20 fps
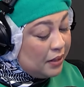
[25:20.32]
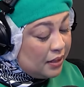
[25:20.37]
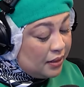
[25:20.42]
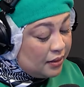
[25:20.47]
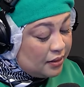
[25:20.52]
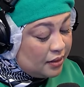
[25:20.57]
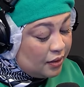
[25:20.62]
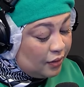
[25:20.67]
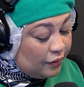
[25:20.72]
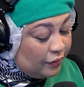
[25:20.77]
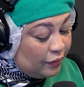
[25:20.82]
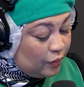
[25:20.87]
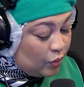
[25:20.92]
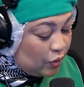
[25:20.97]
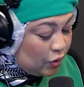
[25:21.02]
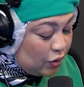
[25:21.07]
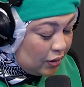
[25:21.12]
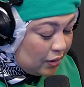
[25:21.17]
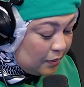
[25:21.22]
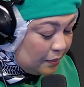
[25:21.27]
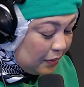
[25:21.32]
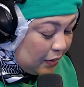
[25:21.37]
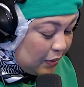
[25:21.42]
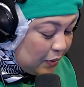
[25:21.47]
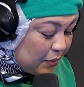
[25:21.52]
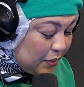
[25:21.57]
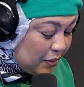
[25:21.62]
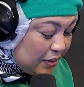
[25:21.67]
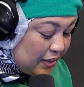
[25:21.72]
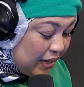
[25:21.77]
been so fortunate
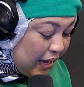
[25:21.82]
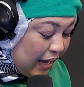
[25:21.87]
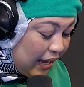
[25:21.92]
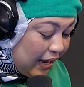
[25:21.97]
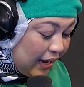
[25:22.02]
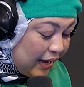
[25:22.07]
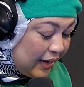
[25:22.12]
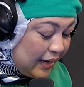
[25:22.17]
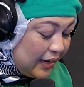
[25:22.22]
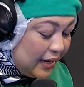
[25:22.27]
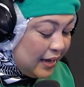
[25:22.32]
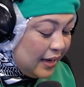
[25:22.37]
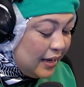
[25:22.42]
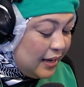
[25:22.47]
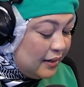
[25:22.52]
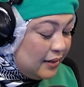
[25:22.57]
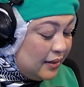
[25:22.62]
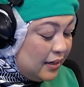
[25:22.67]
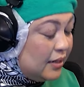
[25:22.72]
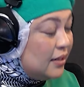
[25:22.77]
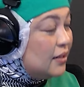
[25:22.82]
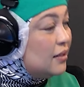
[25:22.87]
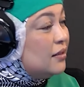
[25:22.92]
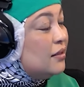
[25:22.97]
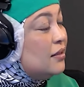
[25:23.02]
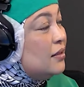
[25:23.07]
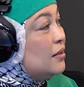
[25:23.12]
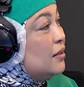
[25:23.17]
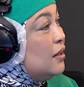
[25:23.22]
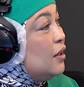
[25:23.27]
because I
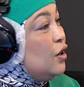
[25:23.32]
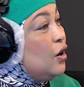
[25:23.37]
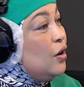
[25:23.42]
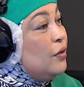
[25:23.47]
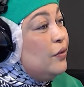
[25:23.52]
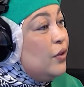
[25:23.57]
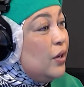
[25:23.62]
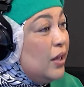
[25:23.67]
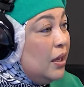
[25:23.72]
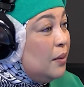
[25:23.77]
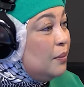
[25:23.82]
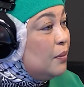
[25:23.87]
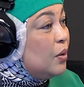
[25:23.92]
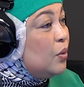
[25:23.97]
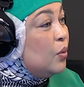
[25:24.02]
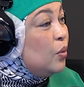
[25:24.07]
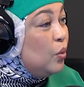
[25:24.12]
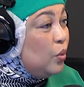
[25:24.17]
didn't go for chemo